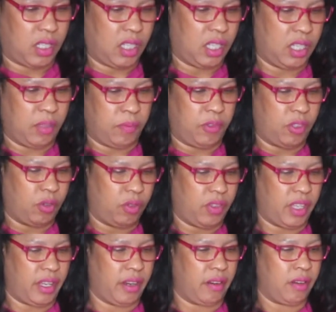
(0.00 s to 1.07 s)
cut them through
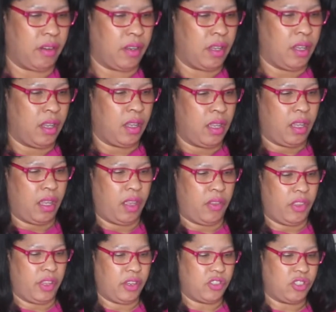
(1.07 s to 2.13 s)
there, and
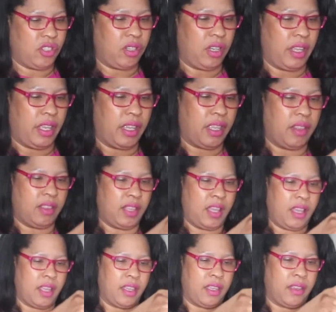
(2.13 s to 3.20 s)
there's your leg and
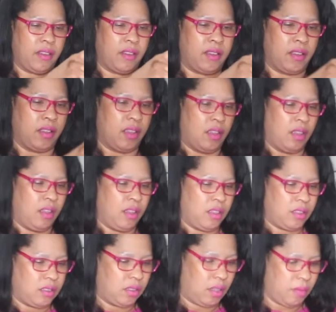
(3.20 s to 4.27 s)
thigh.
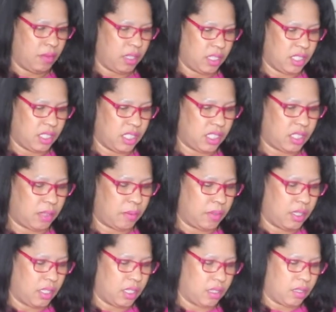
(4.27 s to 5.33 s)
So I'm gonna
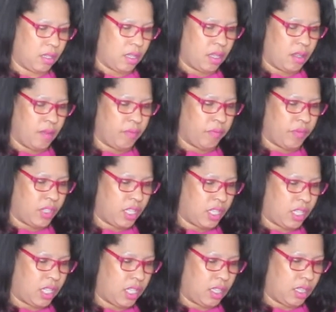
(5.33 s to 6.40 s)

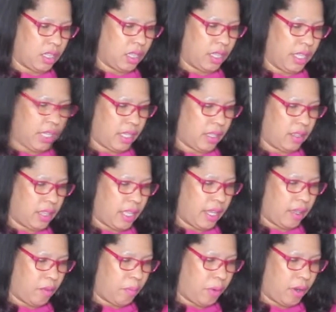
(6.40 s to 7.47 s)
cut the leg and thigh
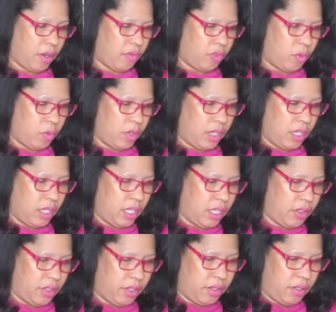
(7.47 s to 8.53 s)
apart from one
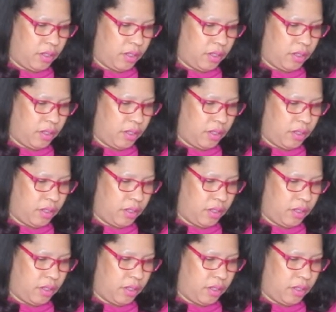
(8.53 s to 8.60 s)
another,